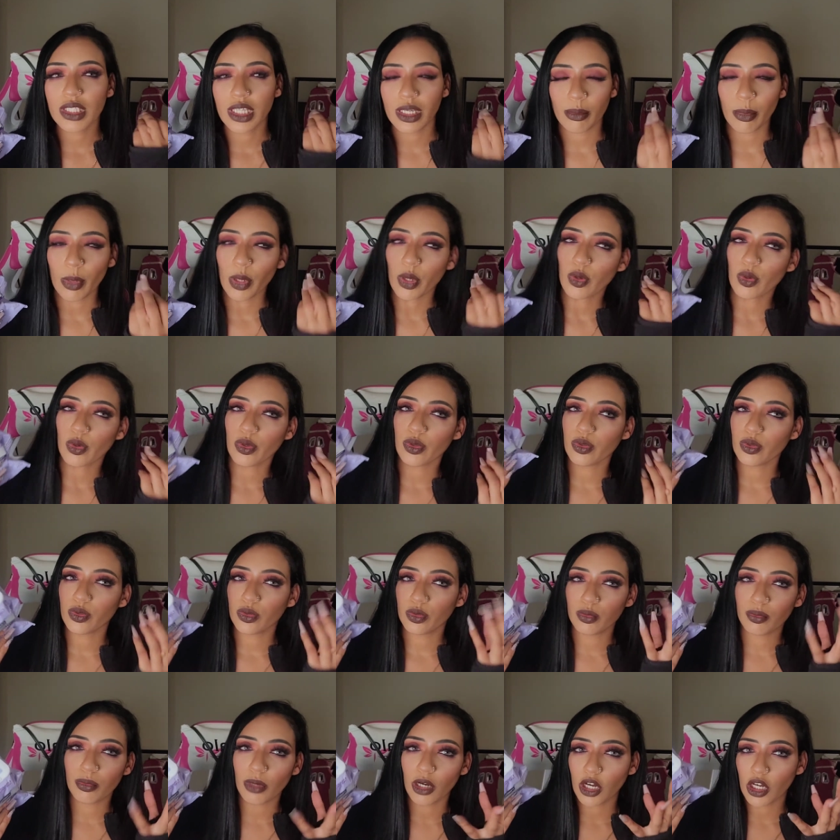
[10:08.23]
like my
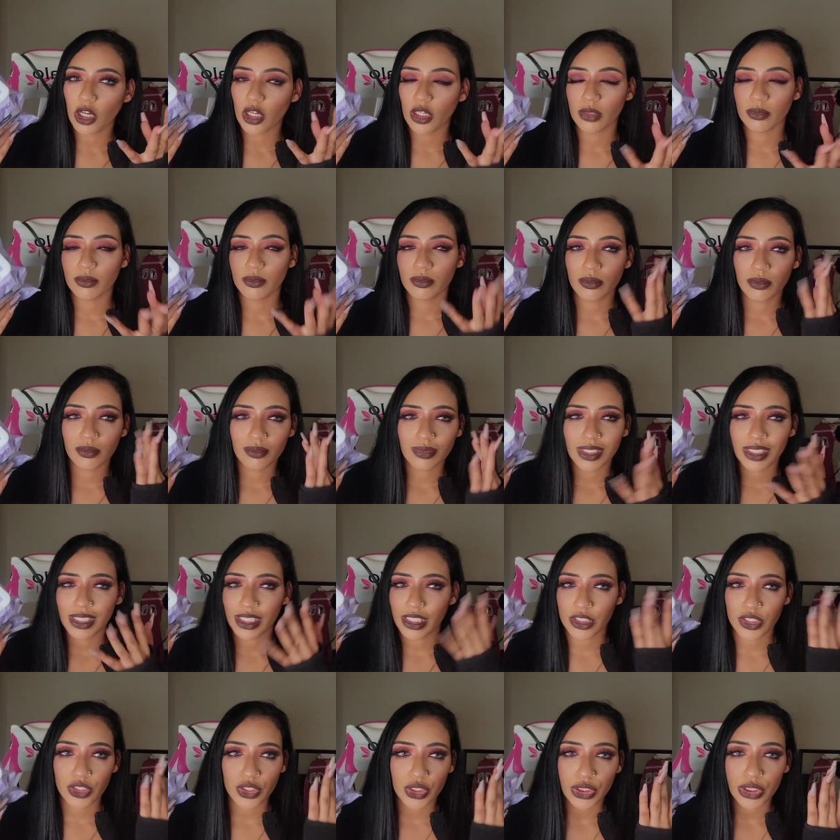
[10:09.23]
oil balm
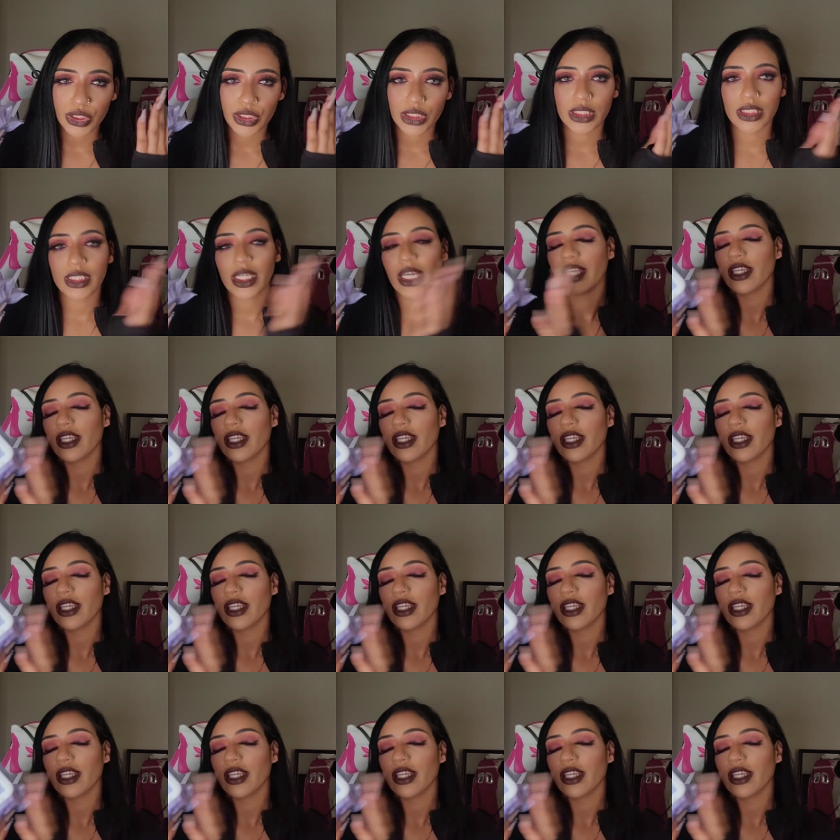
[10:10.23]
cleansers.